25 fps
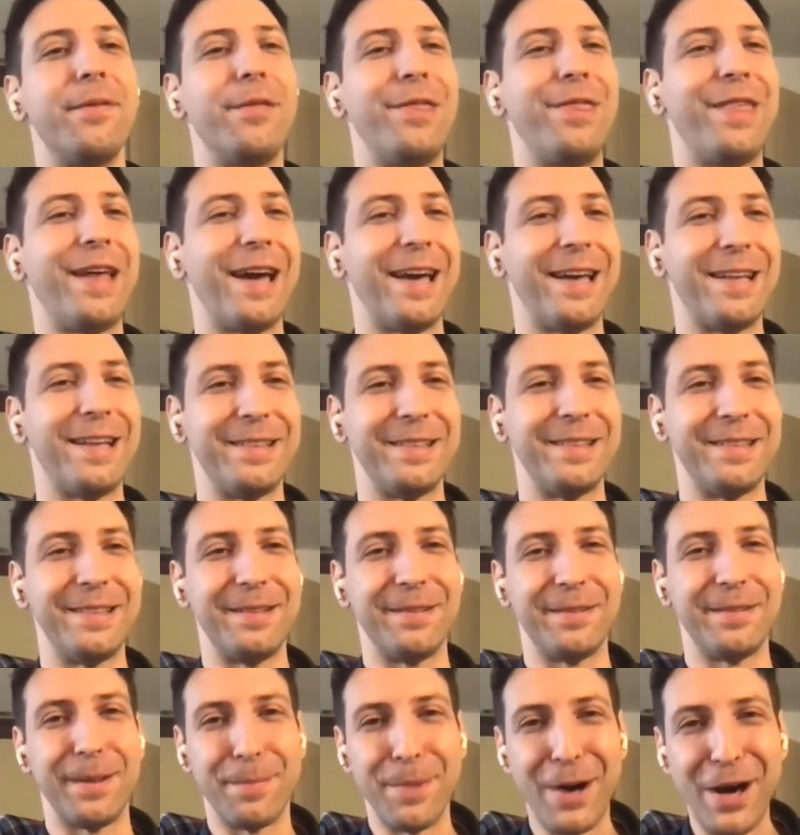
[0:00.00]

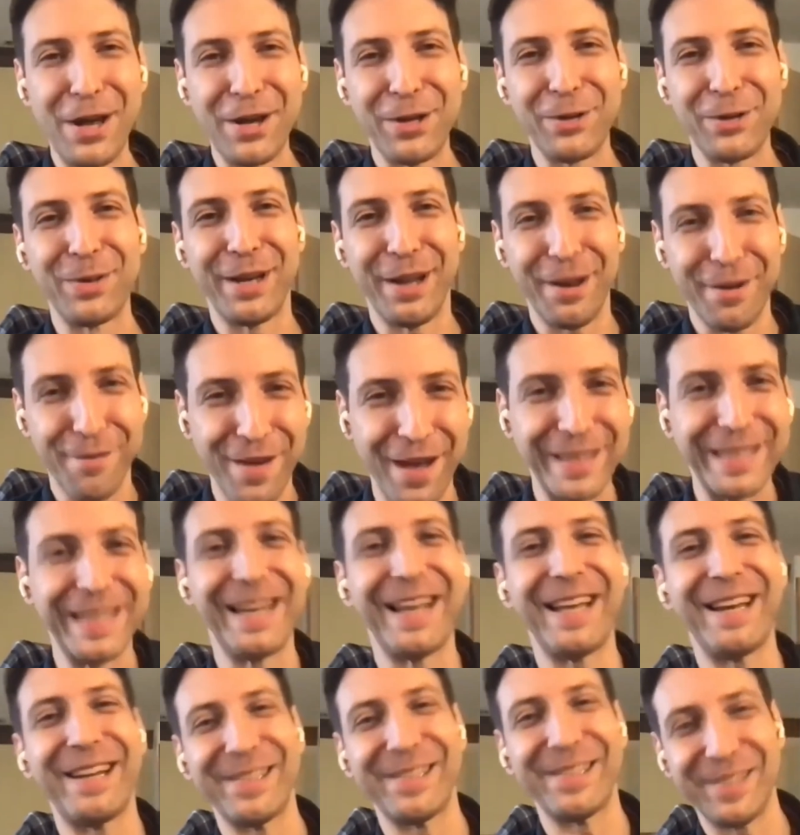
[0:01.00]
then the model would
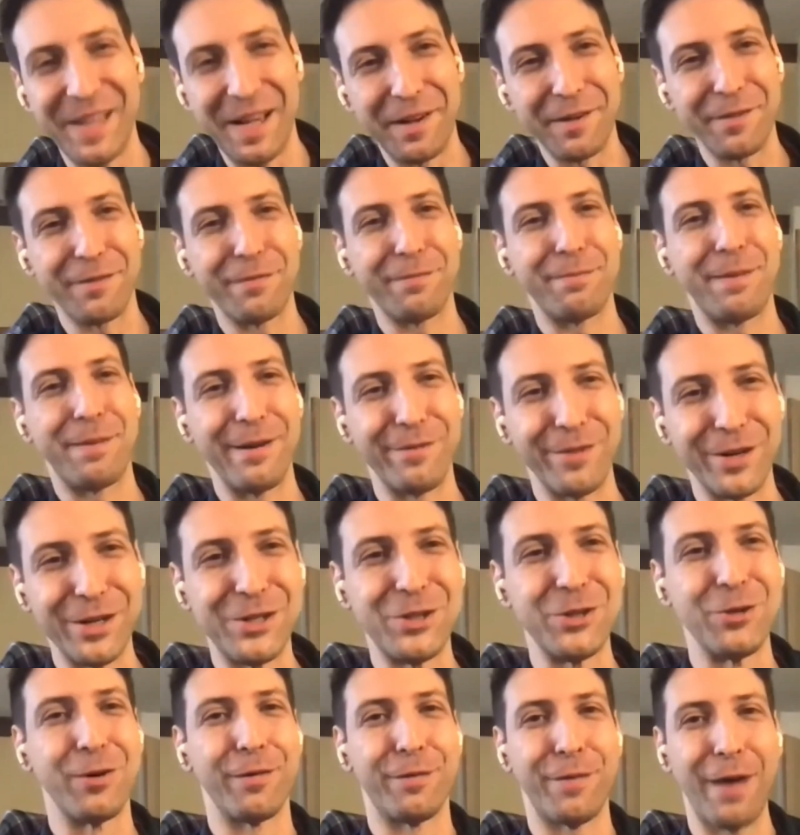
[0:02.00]
invalidate itself by
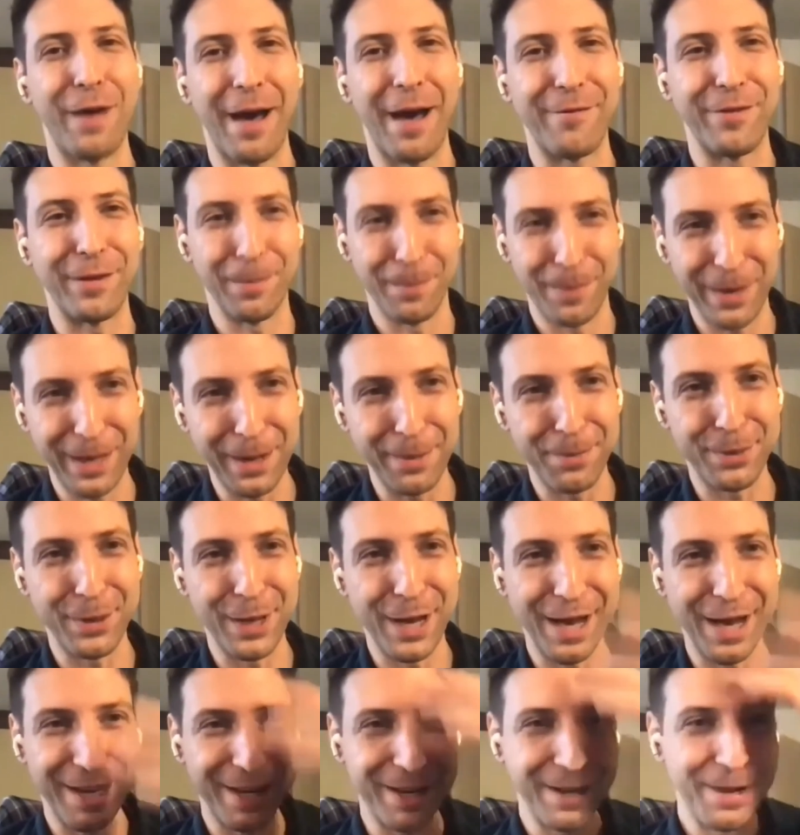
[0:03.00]
virtue of having been
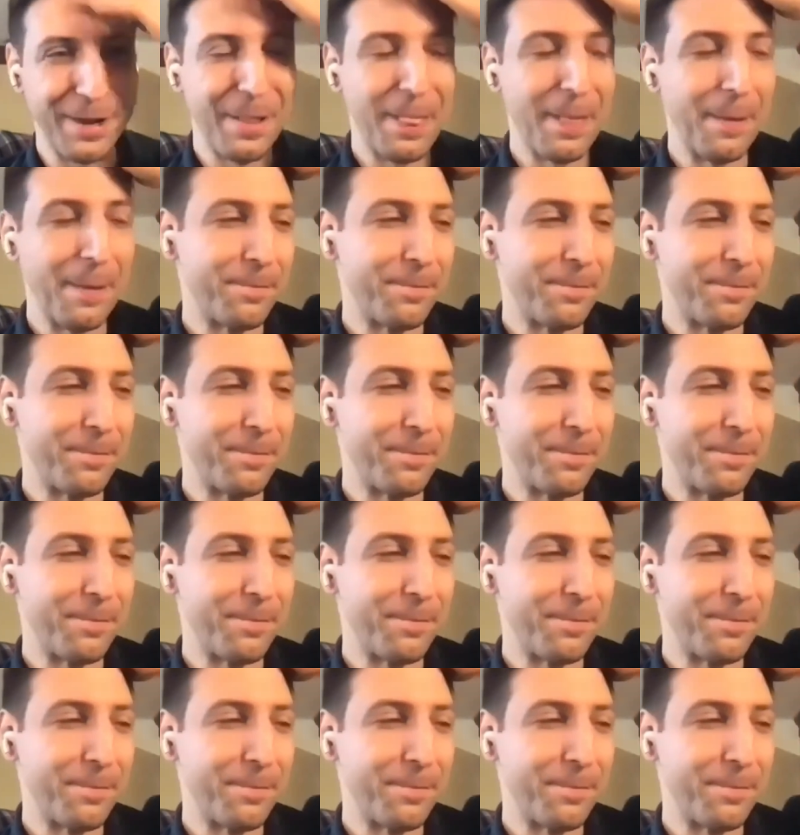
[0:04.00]
applied.